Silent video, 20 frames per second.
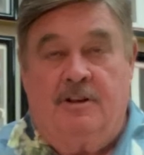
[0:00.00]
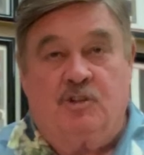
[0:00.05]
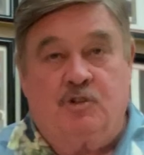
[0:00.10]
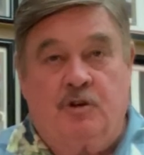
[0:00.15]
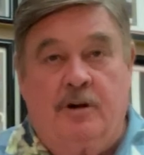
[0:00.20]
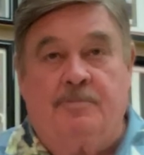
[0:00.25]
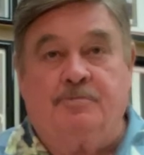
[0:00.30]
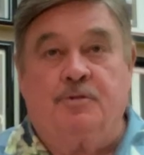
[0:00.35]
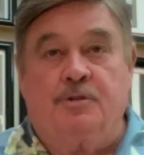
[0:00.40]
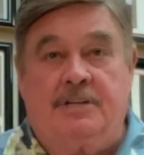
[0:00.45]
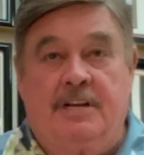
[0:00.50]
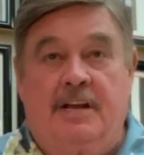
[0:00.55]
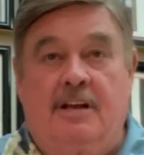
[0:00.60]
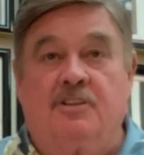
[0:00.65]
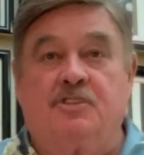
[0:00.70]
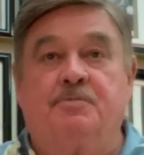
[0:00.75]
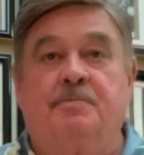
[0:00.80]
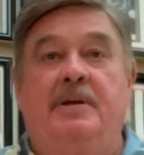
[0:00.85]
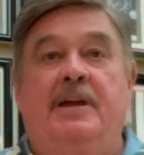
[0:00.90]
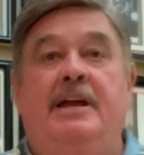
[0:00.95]
The scripture
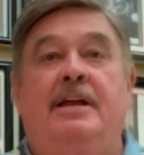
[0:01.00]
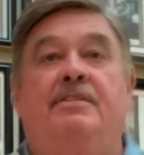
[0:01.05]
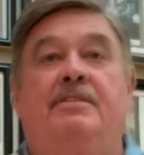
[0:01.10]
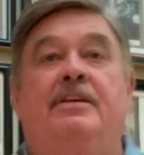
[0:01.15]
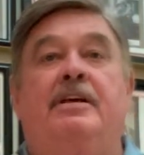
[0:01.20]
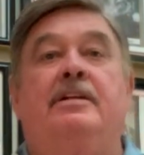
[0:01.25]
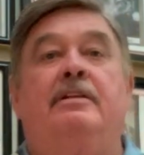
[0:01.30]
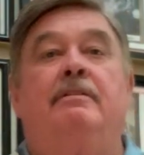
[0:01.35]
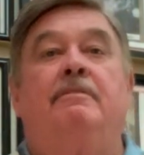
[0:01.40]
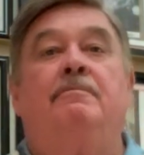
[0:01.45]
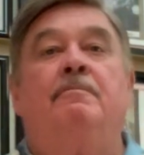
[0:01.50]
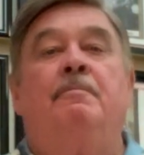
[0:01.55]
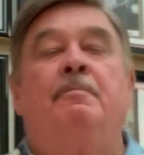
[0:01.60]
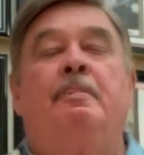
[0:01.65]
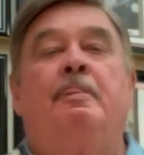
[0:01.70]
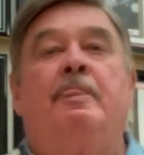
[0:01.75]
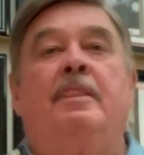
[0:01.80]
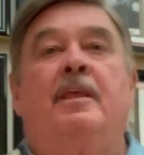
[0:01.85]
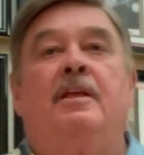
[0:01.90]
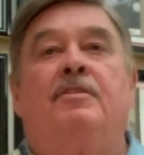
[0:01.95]
tells me that
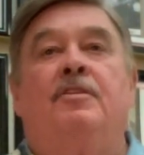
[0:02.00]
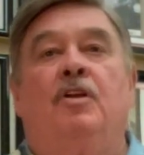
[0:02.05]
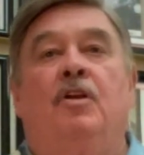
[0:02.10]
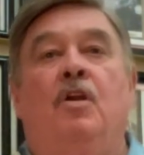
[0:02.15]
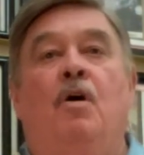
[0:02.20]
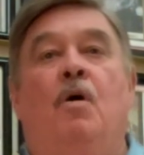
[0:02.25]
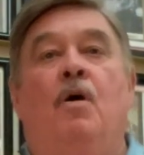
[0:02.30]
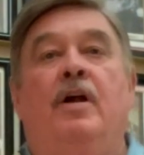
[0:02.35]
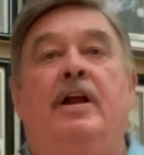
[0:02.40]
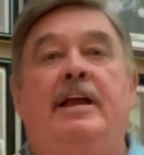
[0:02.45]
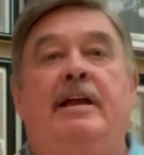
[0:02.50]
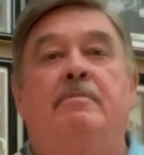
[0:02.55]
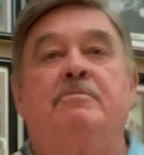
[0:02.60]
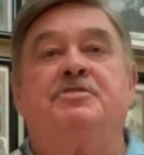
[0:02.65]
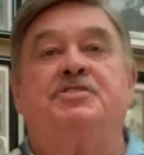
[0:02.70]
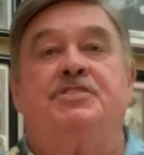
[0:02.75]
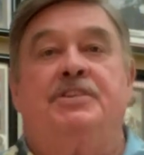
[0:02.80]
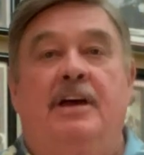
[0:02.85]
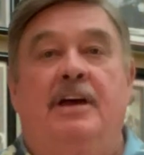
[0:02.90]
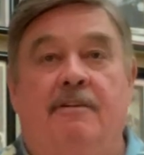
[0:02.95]
the Lord
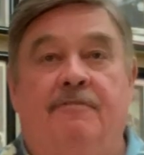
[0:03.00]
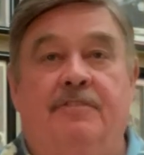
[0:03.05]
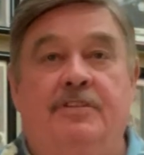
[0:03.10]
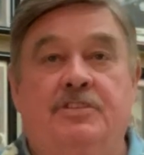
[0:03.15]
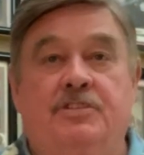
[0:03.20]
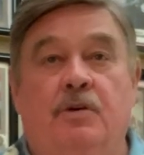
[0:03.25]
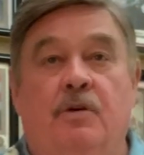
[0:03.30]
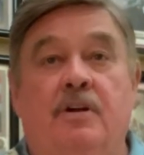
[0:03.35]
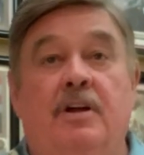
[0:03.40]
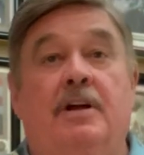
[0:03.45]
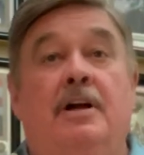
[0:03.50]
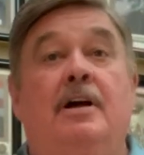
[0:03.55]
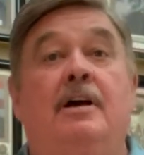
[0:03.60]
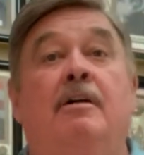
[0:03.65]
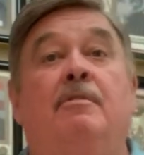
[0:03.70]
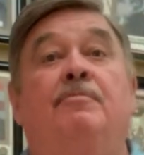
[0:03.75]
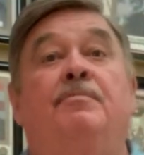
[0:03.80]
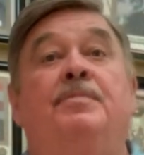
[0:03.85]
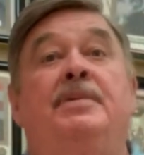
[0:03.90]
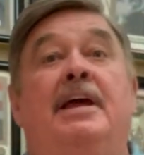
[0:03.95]
Himself is going to
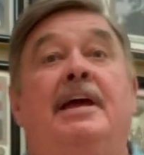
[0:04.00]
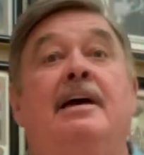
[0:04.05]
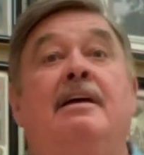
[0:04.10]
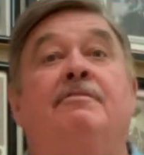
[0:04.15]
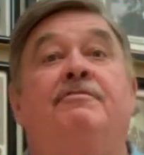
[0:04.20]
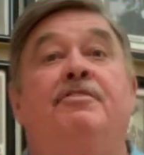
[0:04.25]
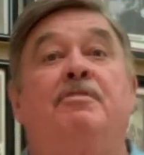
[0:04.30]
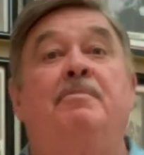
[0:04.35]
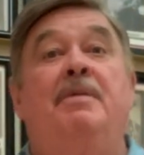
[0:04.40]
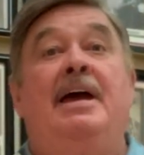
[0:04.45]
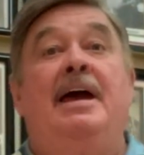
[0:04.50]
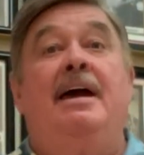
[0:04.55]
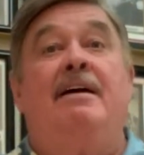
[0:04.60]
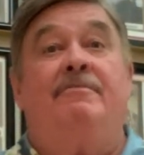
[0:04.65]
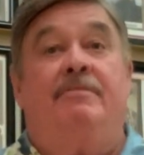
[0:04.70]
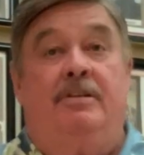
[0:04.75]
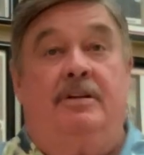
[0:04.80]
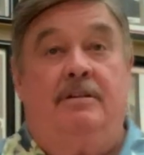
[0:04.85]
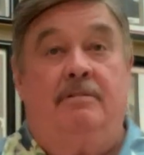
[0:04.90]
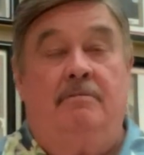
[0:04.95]
come down from
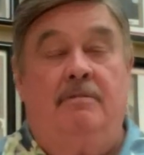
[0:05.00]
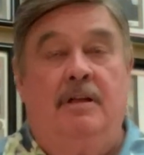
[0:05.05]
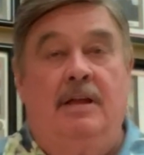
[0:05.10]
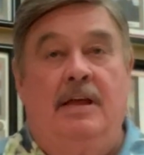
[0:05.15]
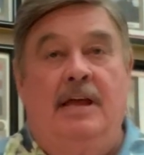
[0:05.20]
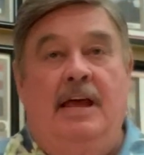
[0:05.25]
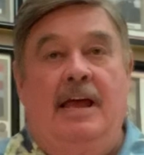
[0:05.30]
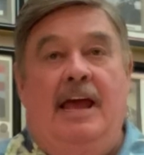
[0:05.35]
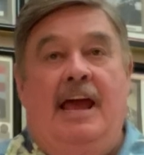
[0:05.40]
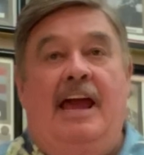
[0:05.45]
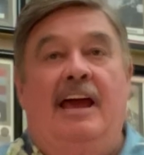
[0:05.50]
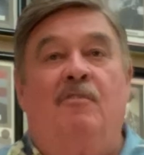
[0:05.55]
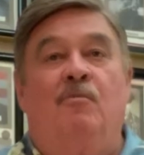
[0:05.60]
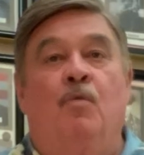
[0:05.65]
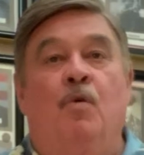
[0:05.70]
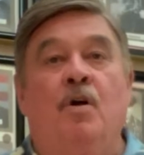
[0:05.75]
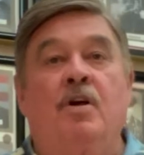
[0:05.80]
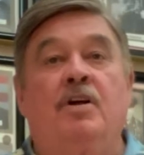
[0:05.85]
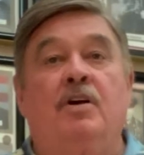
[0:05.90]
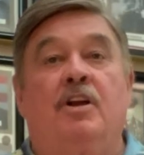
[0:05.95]
heaven
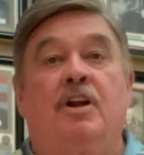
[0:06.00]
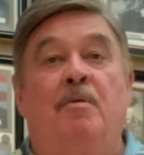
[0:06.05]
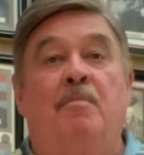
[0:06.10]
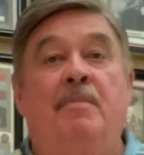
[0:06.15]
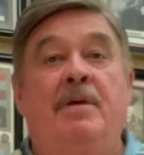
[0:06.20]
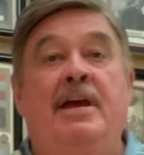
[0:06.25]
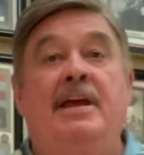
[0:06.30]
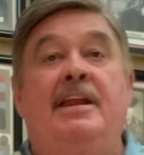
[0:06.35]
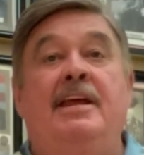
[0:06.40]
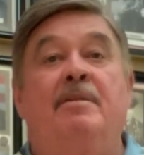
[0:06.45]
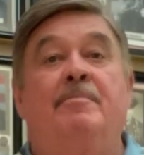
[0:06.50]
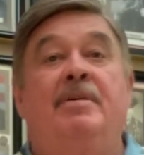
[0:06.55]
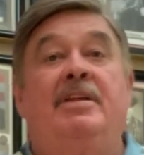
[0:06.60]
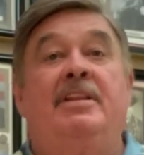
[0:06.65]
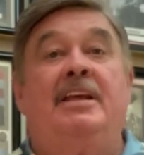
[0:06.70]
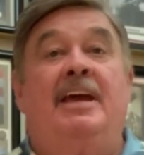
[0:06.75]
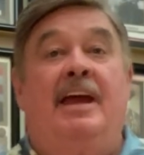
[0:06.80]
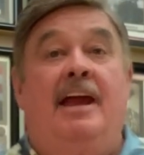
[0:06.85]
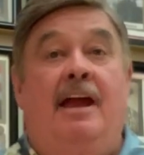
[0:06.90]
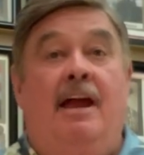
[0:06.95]
and we're going to meet Him
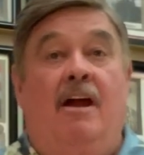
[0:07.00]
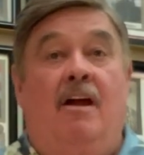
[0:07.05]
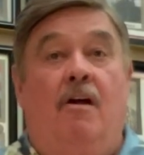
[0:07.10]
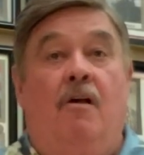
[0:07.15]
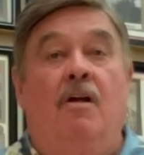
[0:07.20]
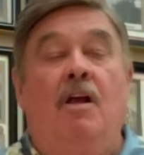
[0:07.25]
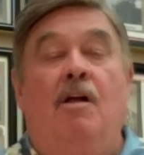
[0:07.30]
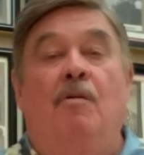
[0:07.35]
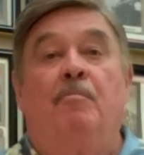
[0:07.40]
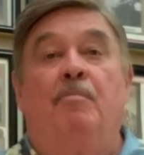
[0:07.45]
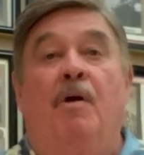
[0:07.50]
in the air.